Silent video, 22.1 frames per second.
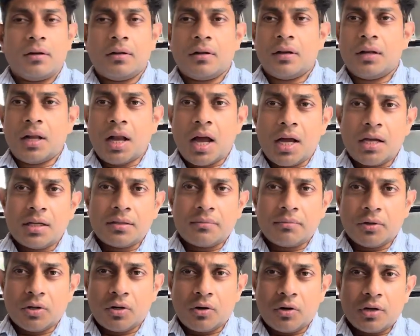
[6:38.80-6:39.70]

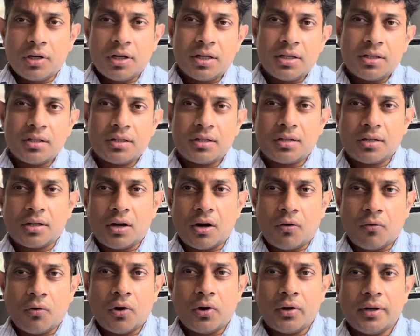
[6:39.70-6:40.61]
Last but not least,
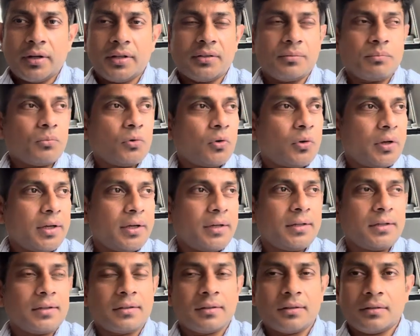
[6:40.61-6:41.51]
avoid
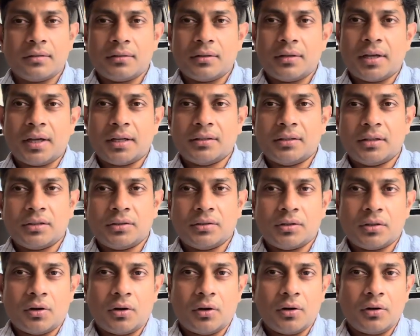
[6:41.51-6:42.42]
smoking,
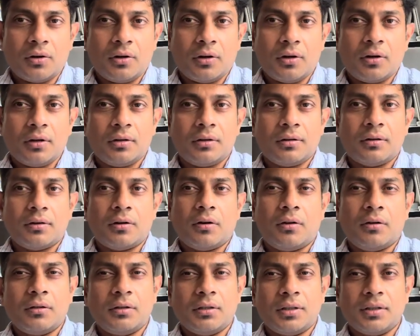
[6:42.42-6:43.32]
excess alcohol.
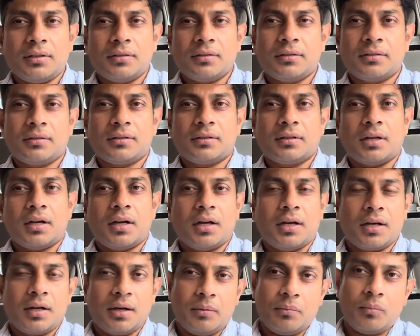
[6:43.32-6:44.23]
All this
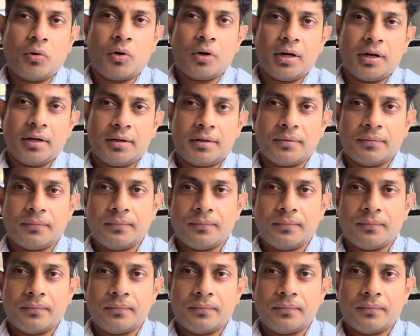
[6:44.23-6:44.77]
are important.